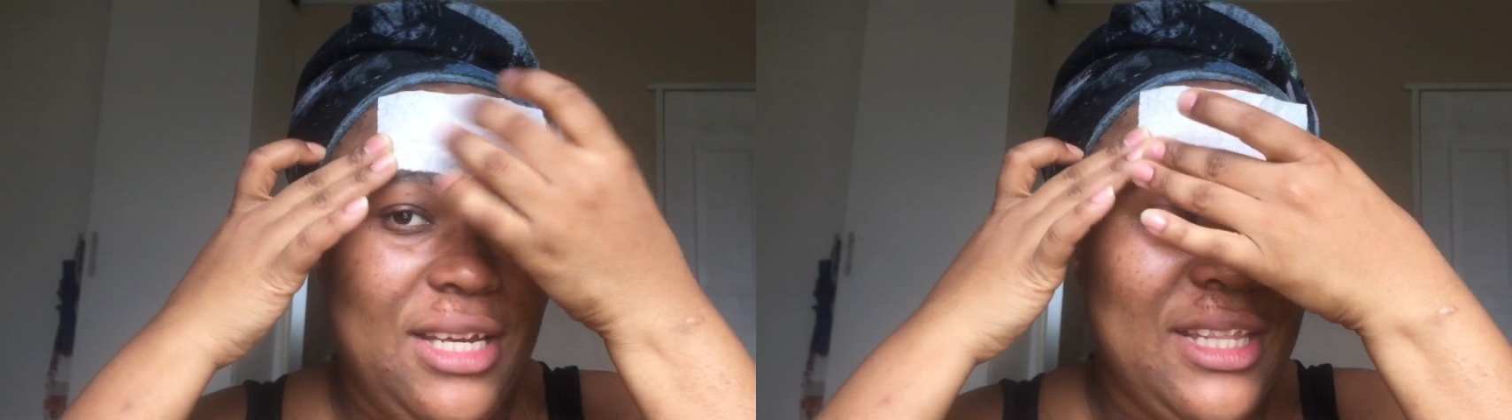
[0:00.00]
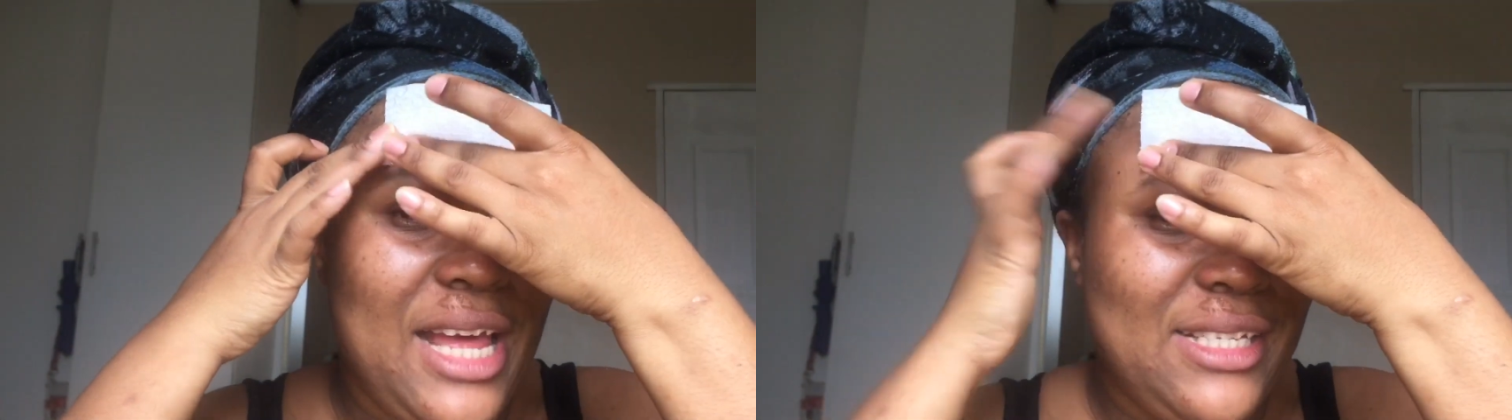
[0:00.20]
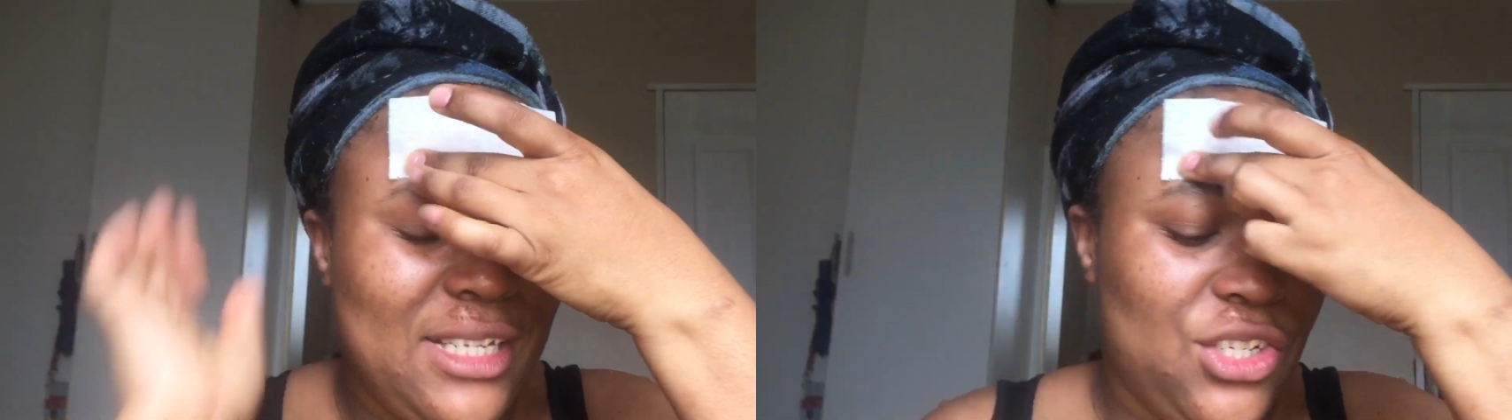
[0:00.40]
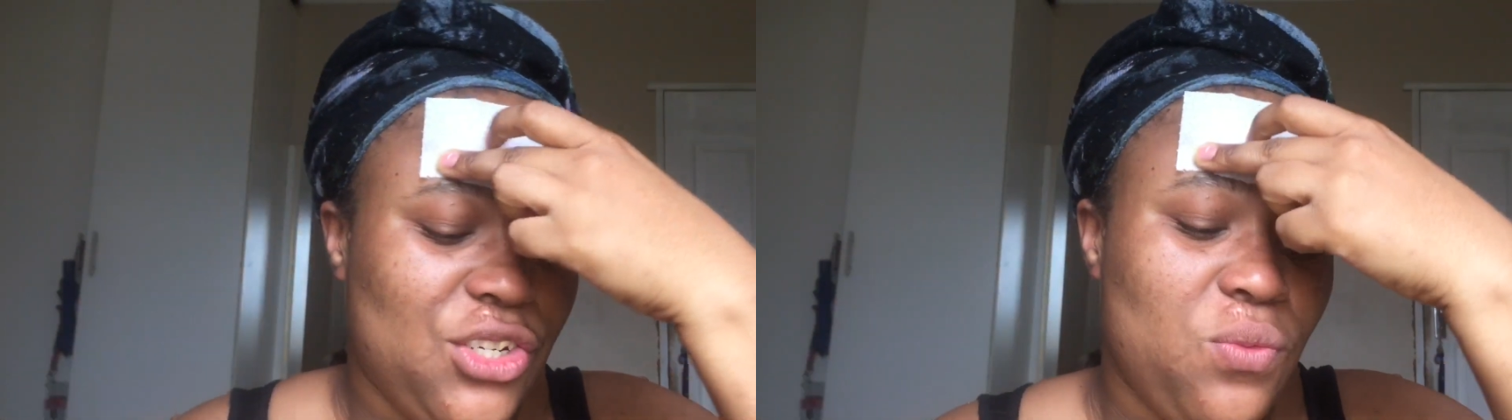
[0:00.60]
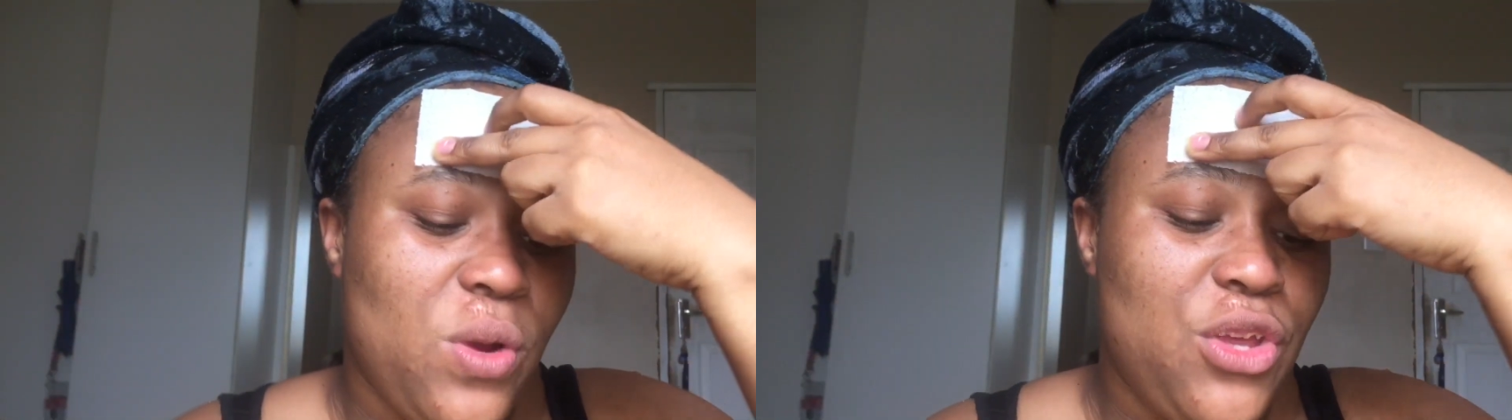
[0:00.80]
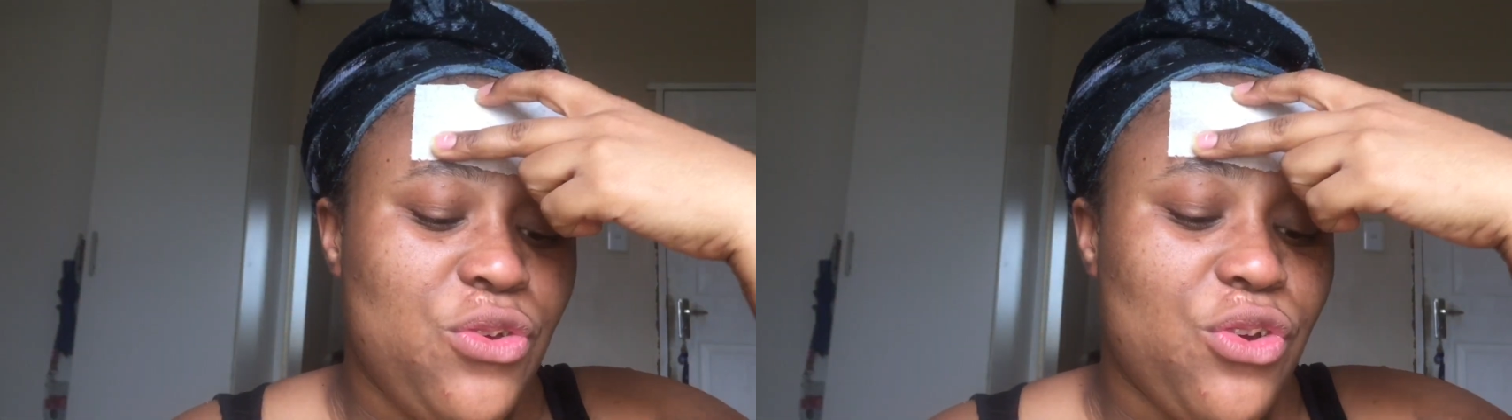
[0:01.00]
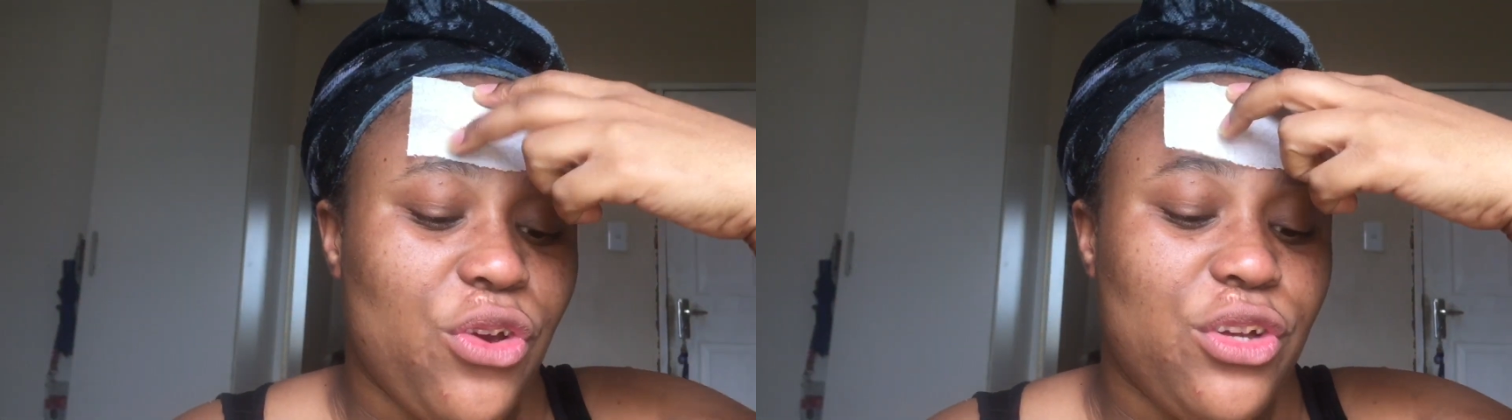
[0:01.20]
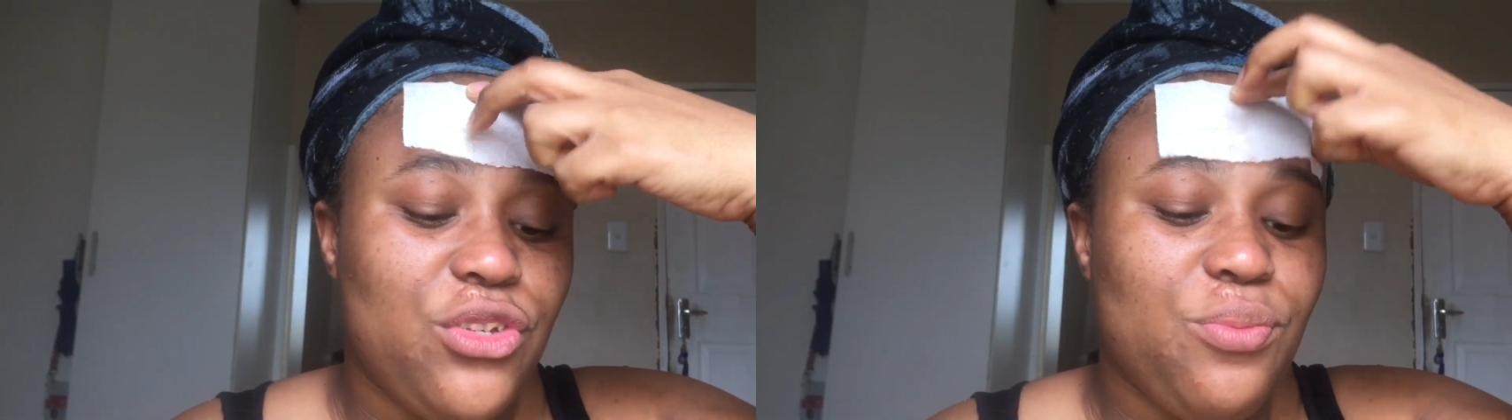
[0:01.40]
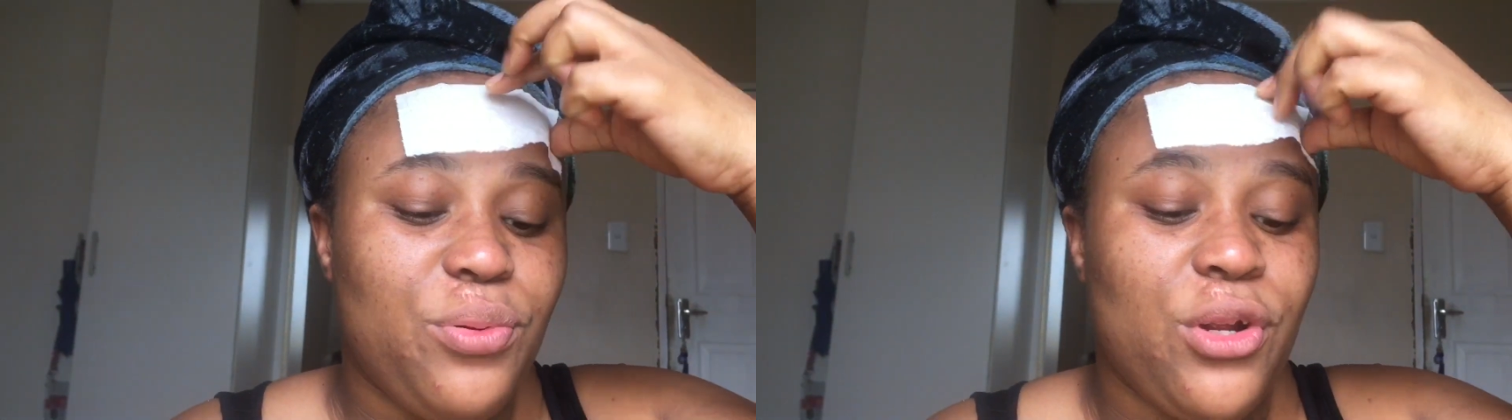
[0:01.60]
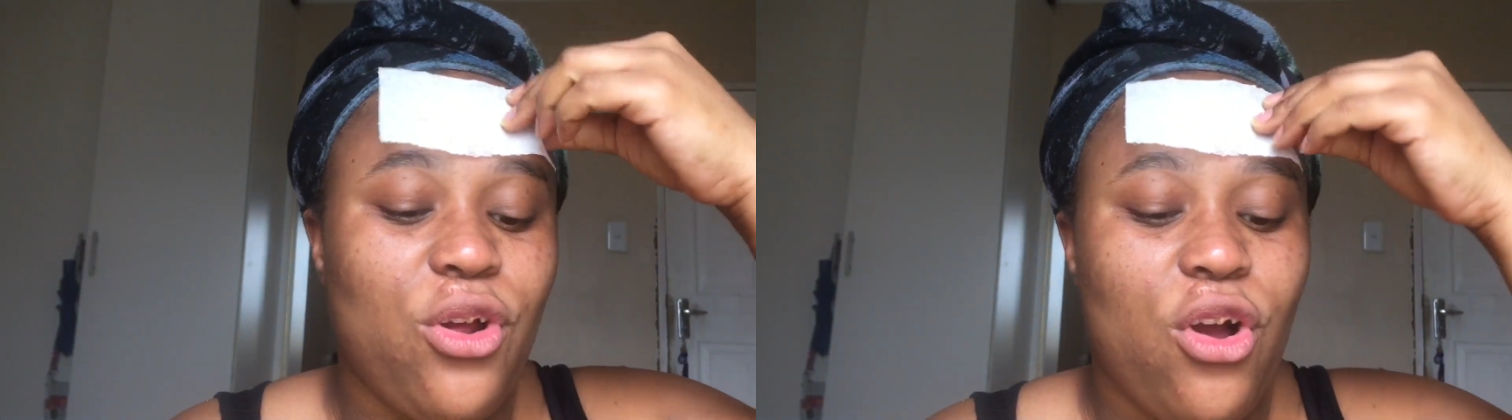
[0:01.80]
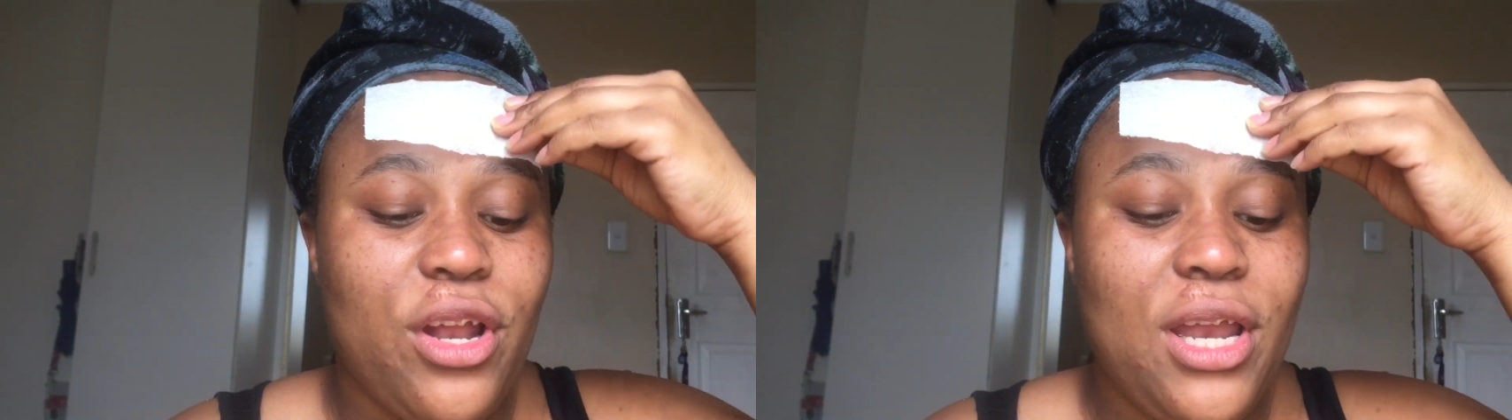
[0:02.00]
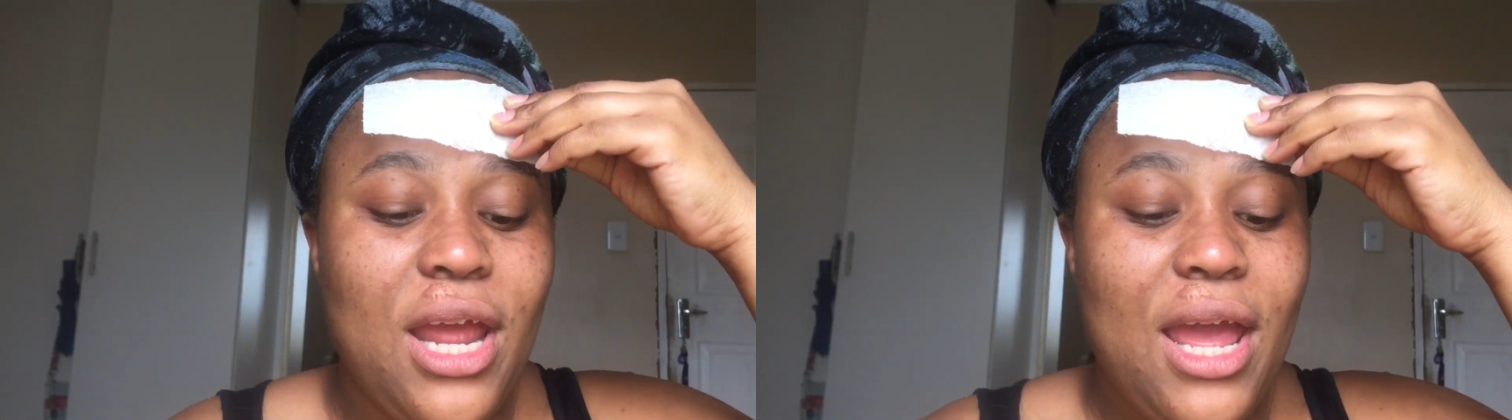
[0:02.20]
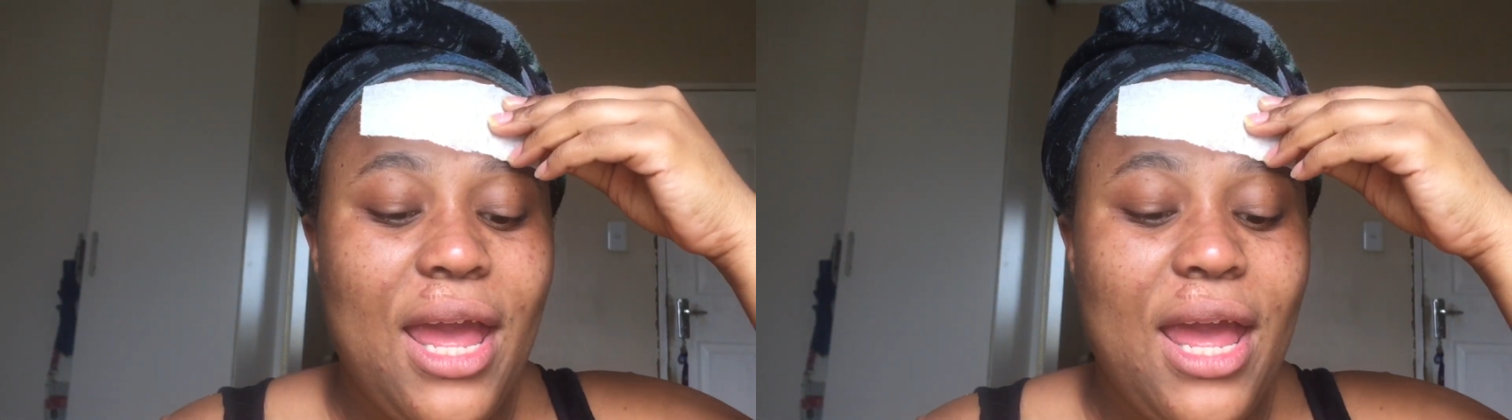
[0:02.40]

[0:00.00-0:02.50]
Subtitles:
in that section where you're going to put it on.